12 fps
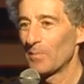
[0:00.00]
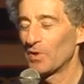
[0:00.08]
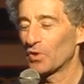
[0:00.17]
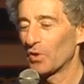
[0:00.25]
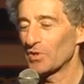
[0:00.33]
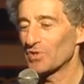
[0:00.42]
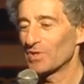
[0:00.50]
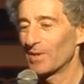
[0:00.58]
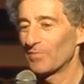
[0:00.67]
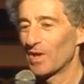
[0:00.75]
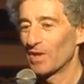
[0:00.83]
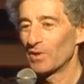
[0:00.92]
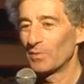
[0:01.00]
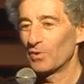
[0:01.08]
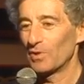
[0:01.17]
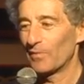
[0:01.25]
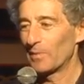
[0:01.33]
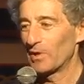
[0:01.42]
because uh, you,
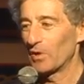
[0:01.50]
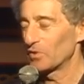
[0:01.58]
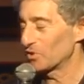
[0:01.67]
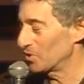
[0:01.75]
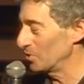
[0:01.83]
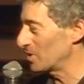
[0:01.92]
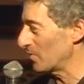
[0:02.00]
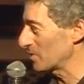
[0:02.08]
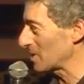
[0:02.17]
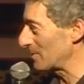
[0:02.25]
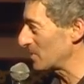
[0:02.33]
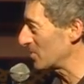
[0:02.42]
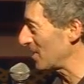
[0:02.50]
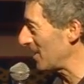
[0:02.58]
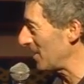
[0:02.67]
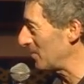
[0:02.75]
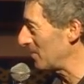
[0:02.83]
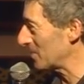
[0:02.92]
you, everybody know there's two different types of
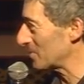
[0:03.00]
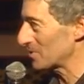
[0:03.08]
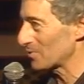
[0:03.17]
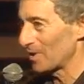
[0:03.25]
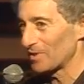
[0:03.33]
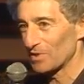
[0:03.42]
satellite pictures, right?